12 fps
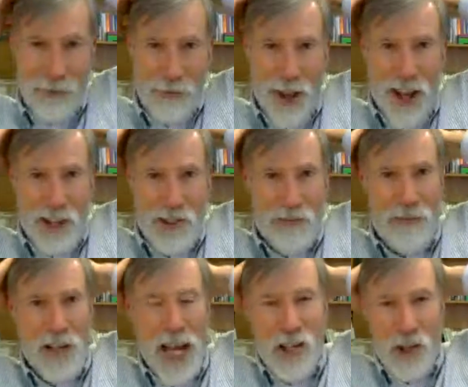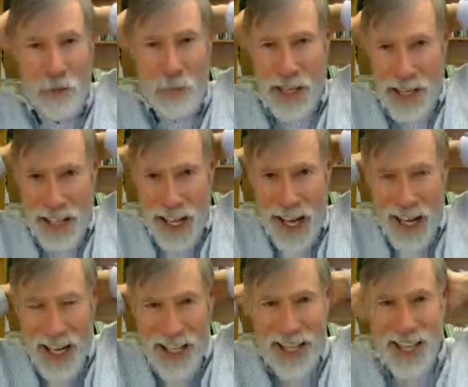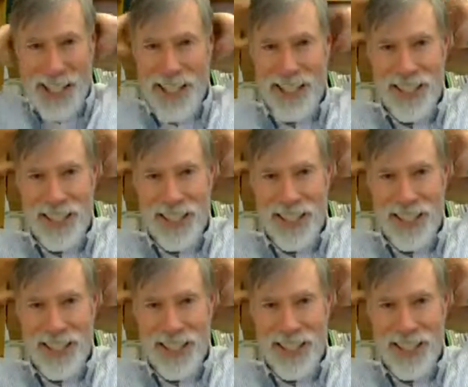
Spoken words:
laws of nature by God, and